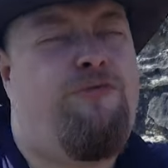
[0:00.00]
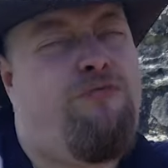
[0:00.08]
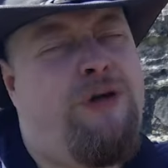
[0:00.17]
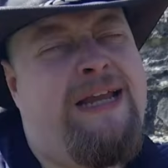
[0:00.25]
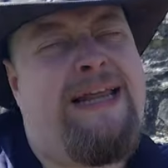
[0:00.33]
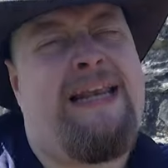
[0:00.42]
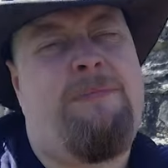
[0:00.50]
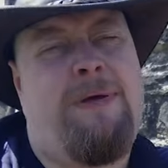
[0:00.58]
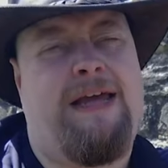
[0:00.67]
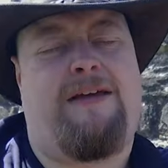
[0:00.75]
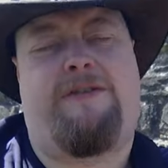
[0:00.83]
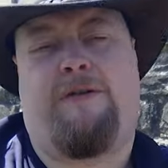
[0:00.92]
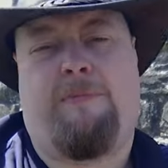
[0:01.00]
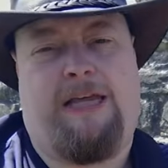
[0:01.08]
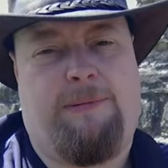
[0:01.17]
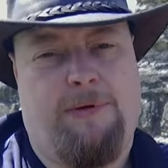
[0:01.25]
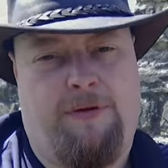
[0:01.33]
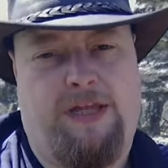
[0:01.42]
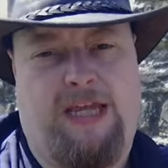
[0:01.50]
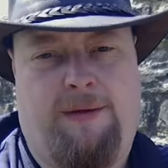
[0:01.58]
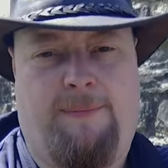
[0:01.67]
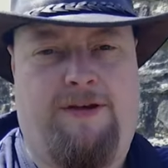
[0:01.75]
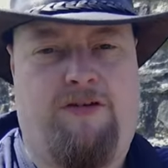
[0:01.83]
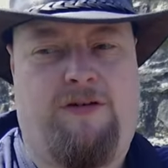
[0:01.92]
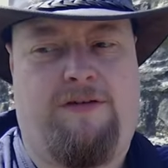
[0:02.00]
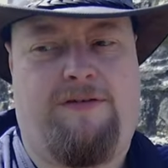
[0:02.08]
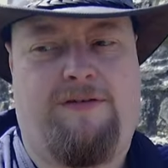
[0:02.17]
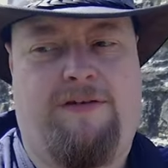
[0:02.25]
really pixel peep on the images,